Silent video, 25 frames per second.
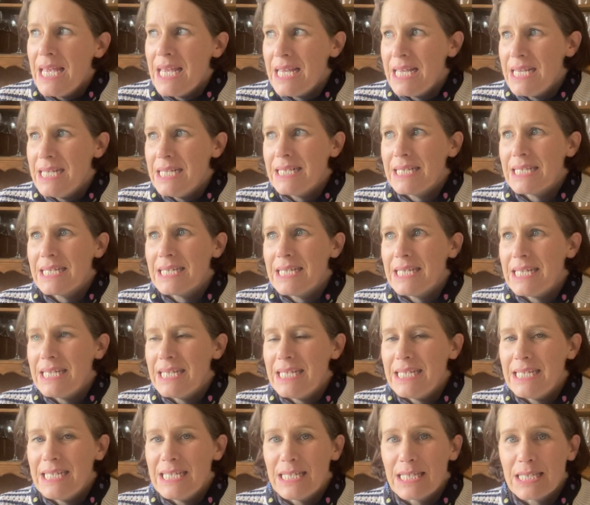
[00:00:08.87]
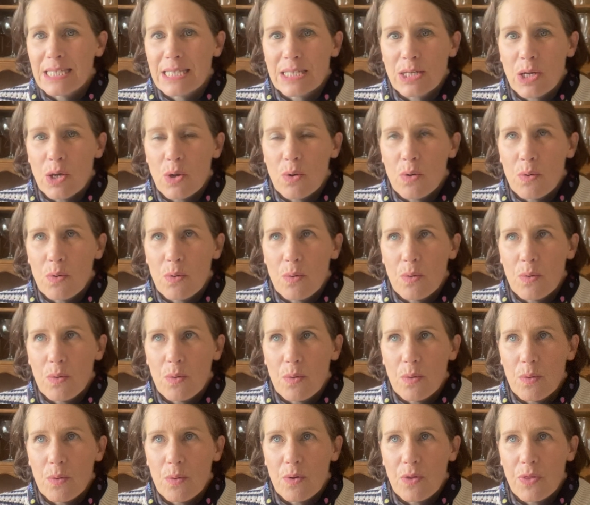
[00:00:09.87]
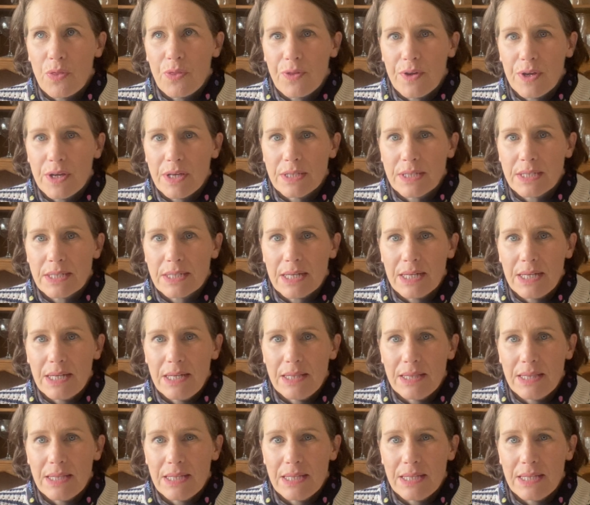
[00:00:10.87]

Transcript: It is Thursday